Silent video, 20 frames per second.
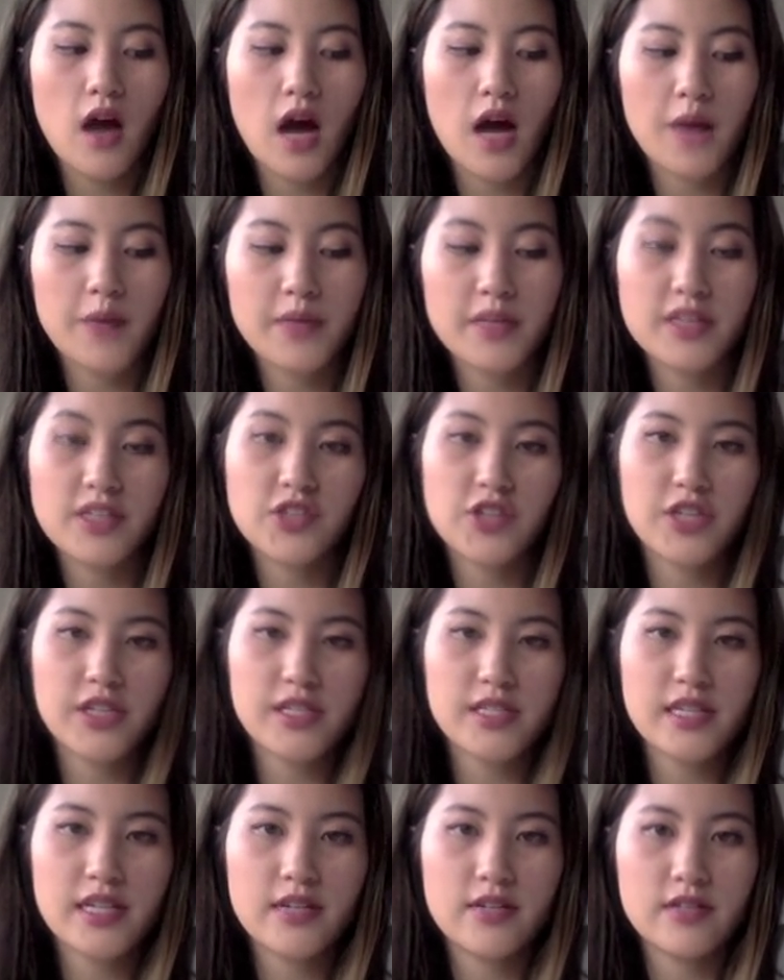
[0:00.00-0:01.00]
I'm going to
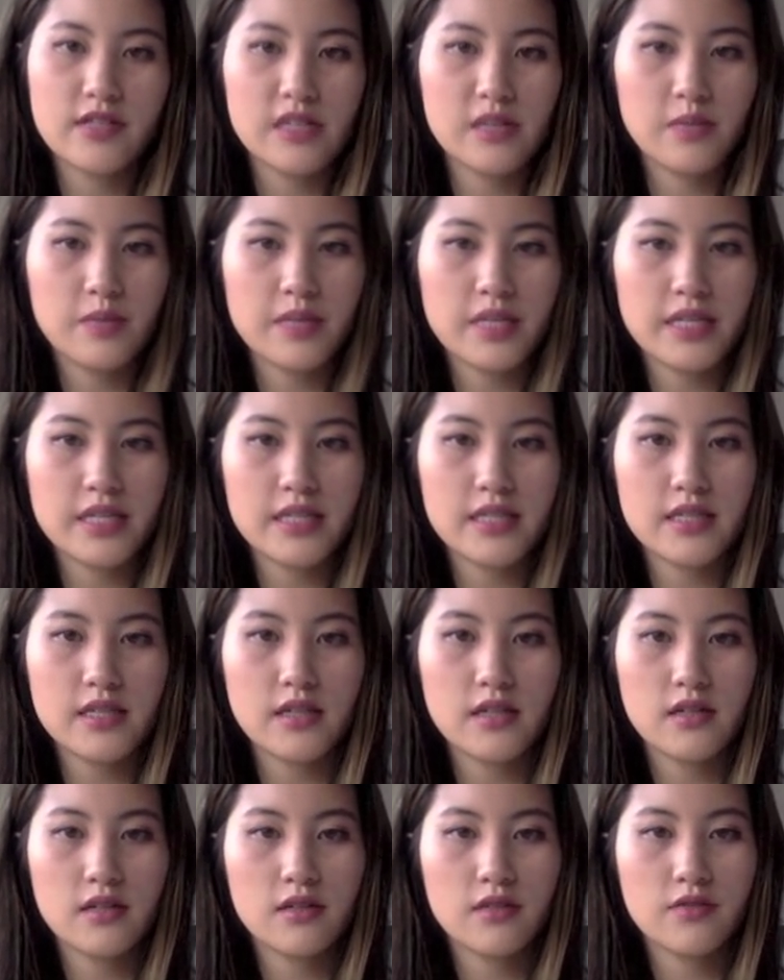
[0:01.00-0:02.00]
trace it out onto a piece
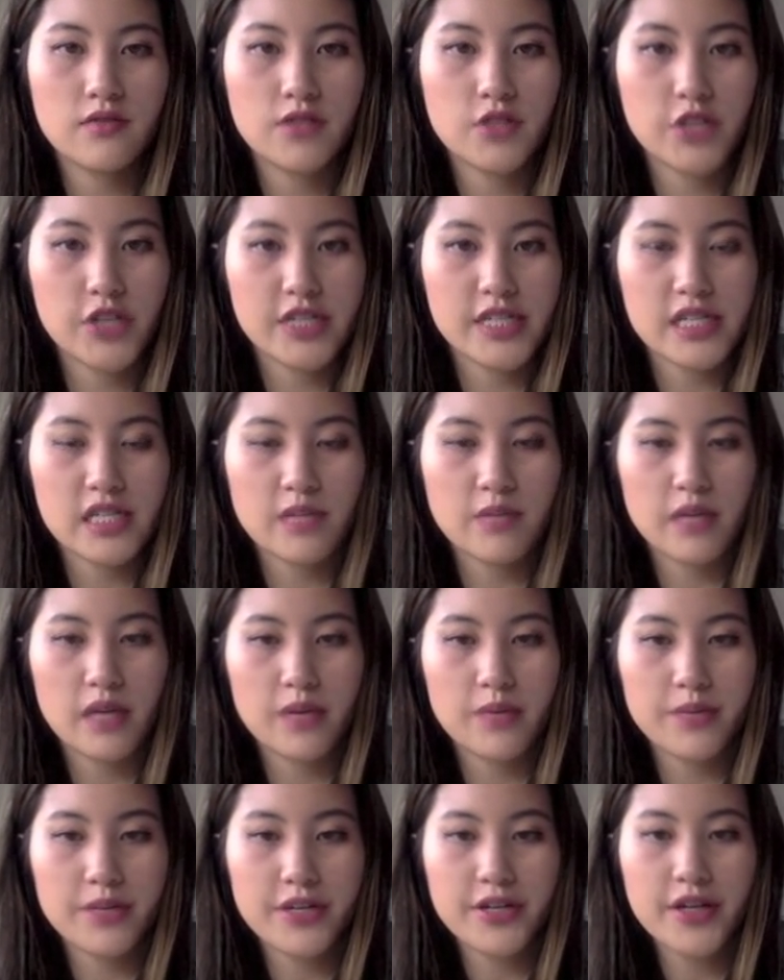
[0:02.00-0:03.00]
of tracing
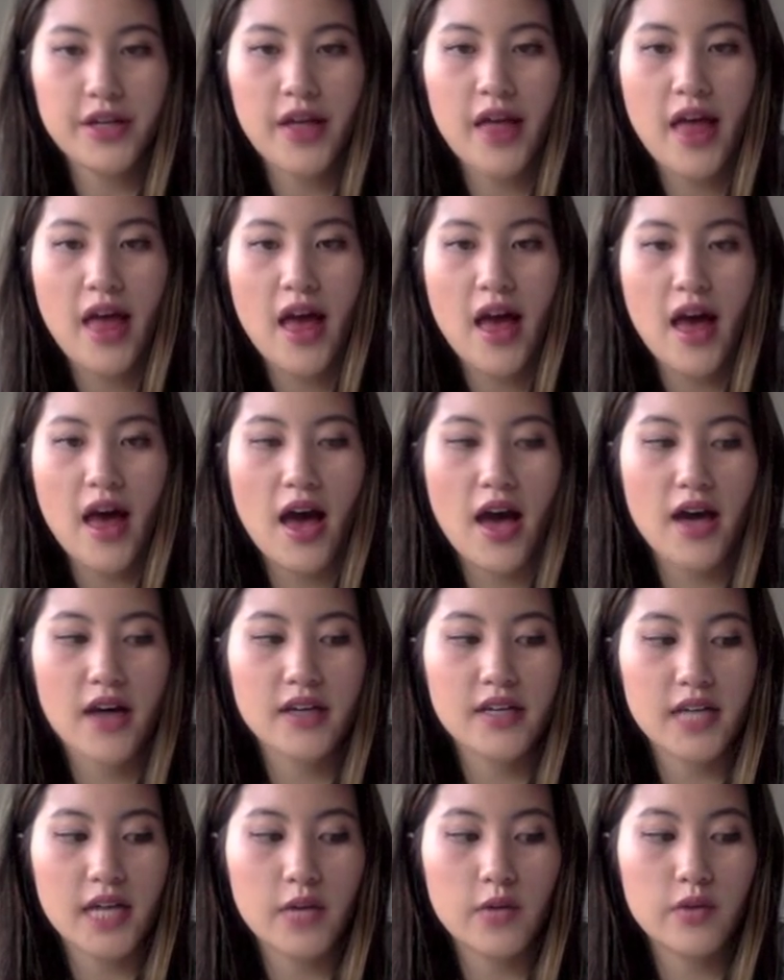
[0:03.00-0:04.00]
paper,
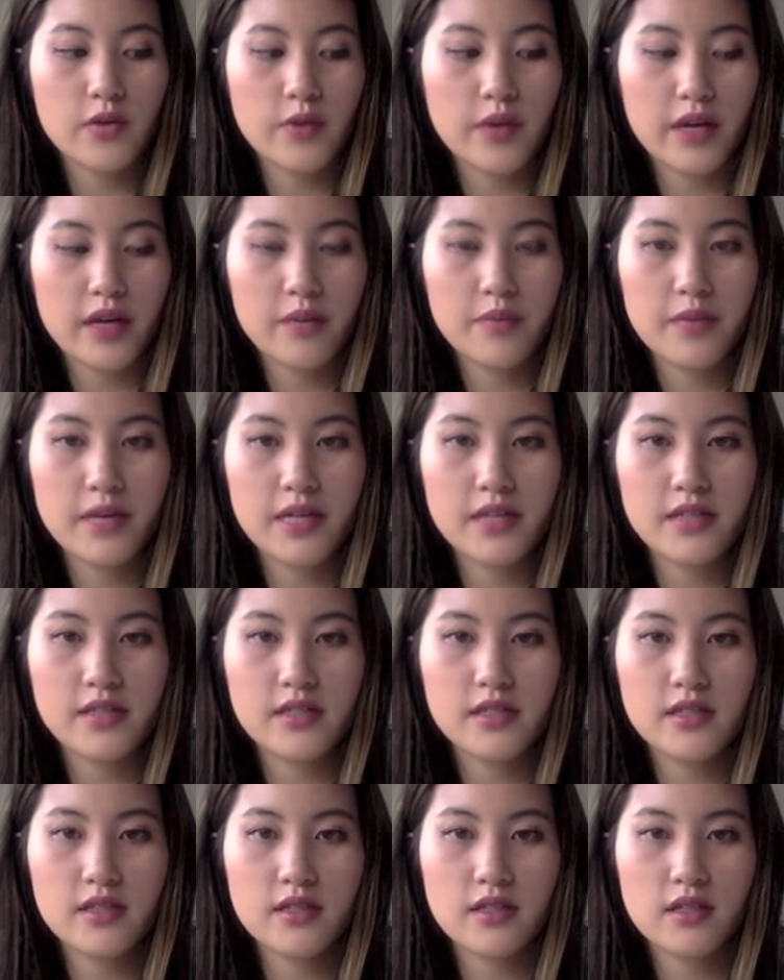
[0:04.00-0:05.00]
and I would
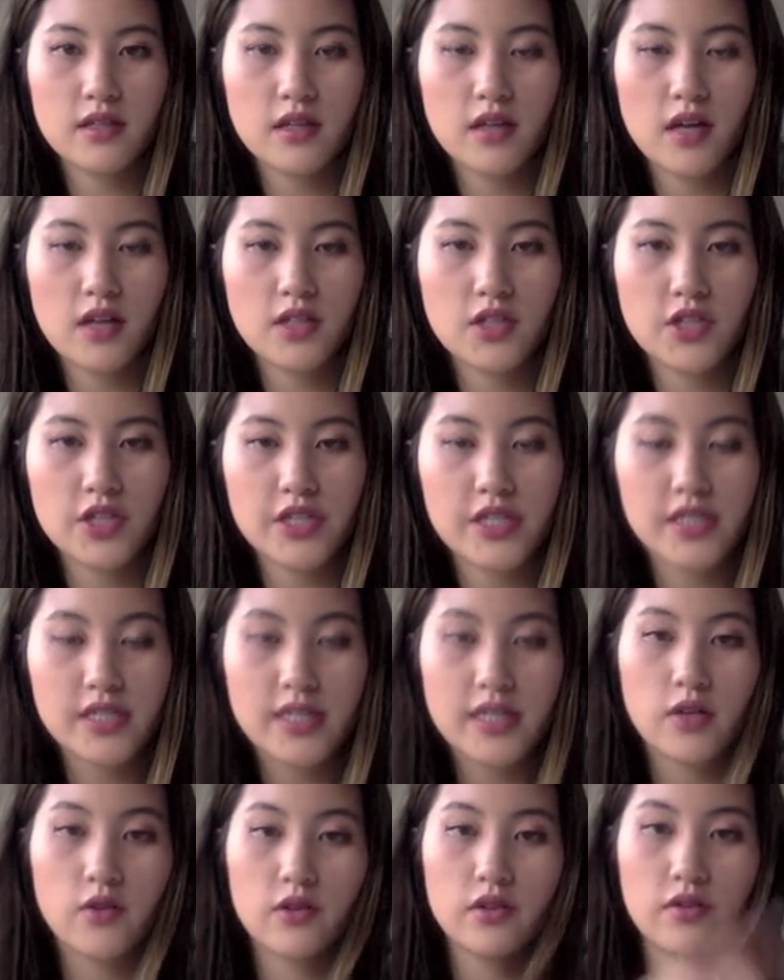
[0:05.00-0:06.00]
recommend
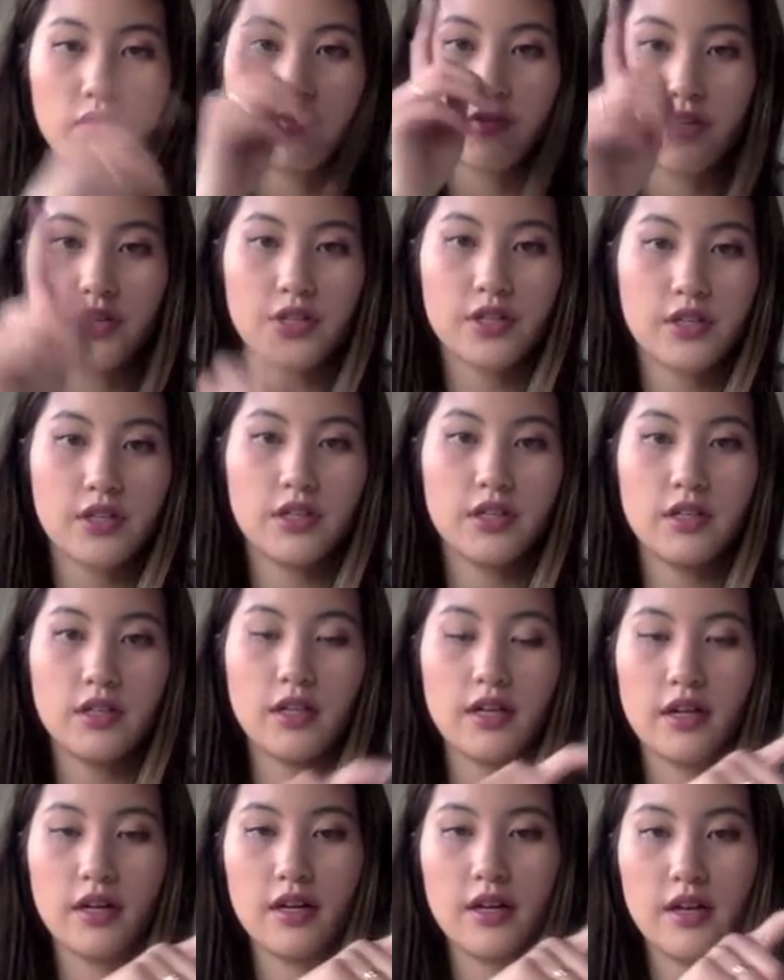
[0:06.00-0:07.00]
tracing out the
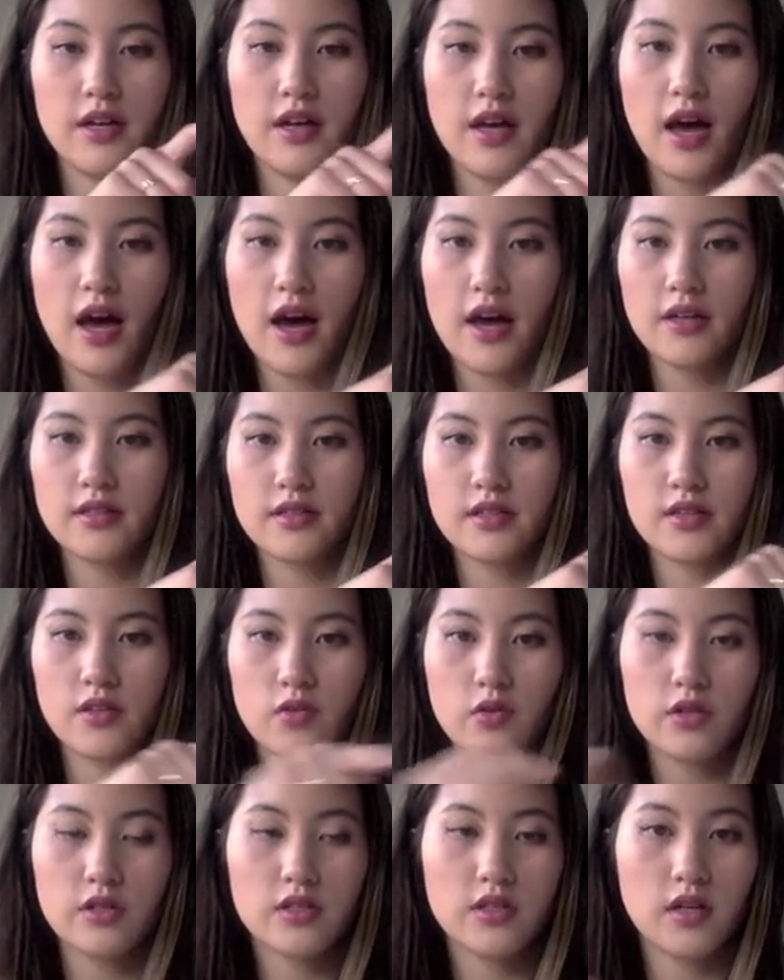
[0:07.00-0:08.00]
vertical and the
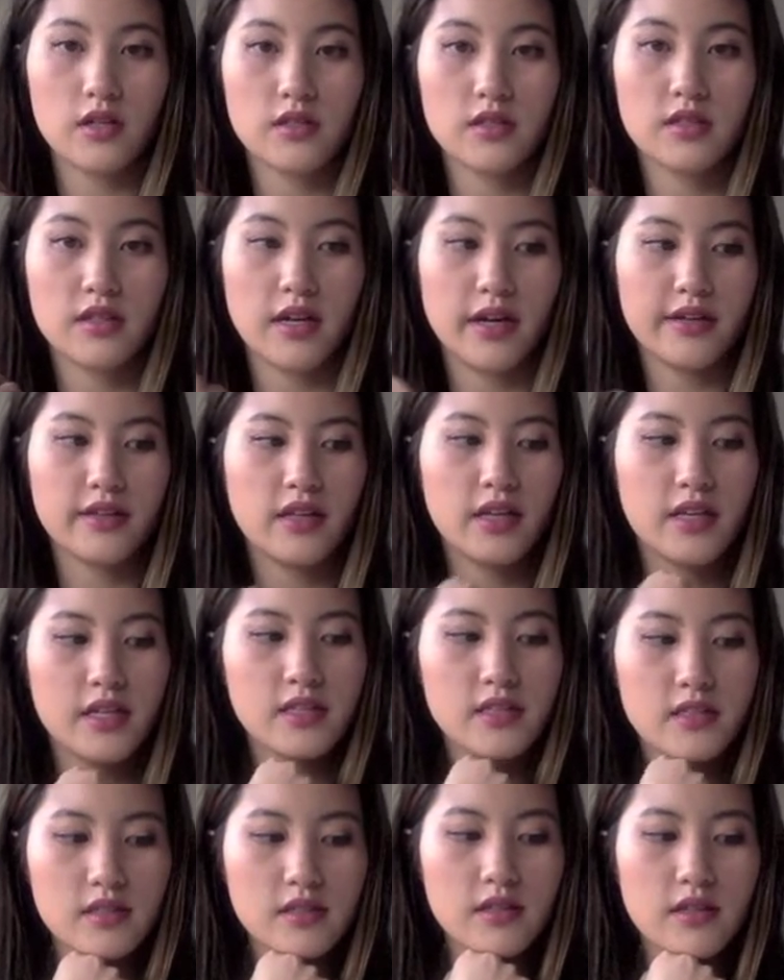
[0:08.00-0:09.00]
horizontal
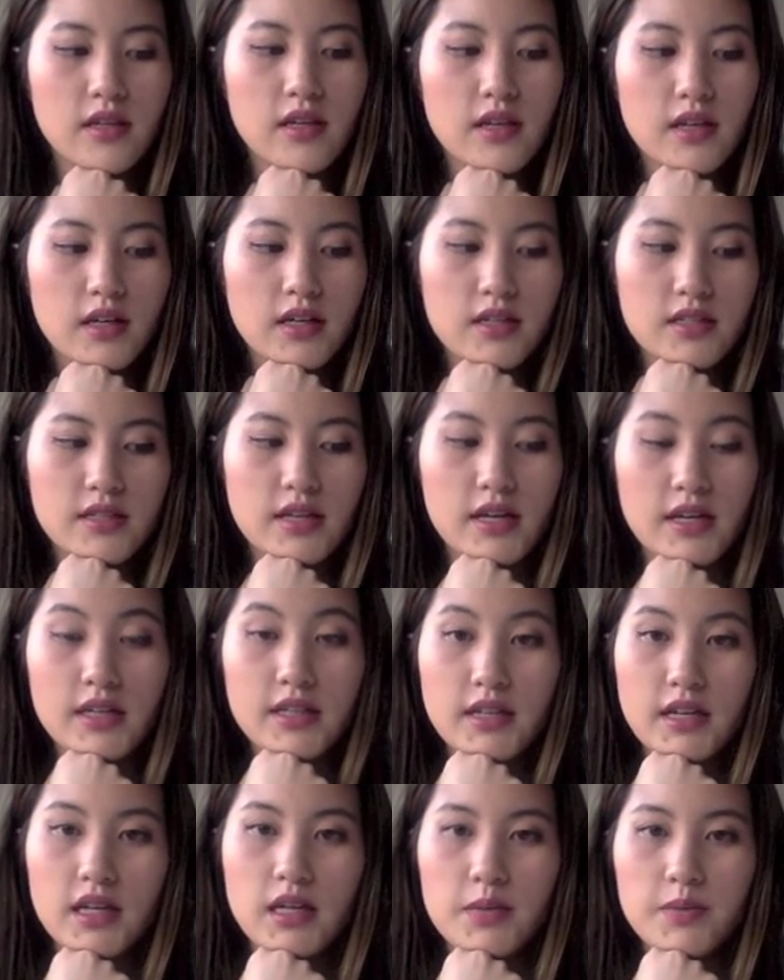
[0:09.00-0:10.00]
guidelines, because that
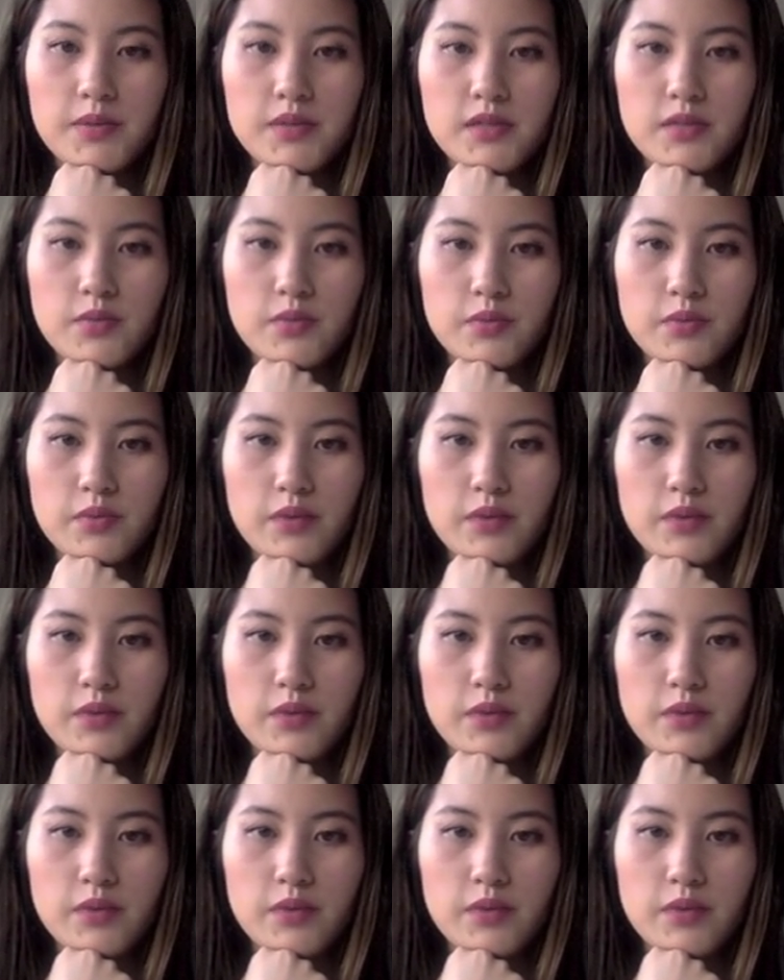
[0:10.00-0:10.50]
kind of helps